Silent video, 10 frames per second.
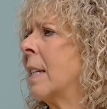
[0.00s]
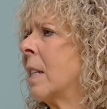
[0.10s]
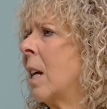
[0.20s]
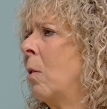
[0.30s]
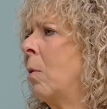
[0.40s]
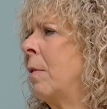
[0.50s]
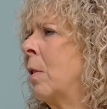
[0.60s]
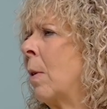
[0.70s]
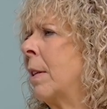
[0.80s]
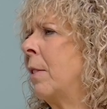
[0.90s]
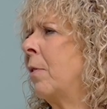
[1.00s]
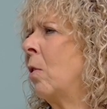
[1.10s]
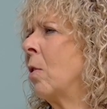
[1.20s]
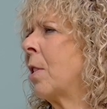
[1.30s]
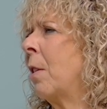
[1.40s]
So we're in
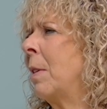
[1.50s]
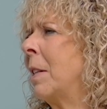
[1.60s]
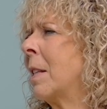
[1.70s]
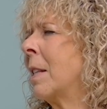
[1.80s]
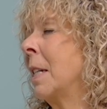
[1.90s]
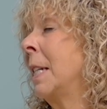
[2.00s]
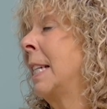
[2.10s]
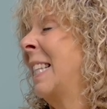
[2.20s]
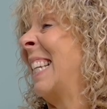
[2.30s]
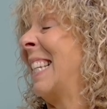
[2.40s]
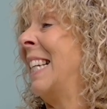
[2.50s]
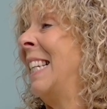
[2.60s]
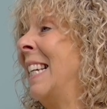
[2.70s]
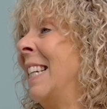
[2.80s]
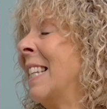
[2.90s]
24. So it's
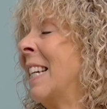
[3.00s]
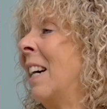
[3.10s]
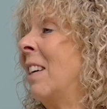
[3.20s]
16 years ago.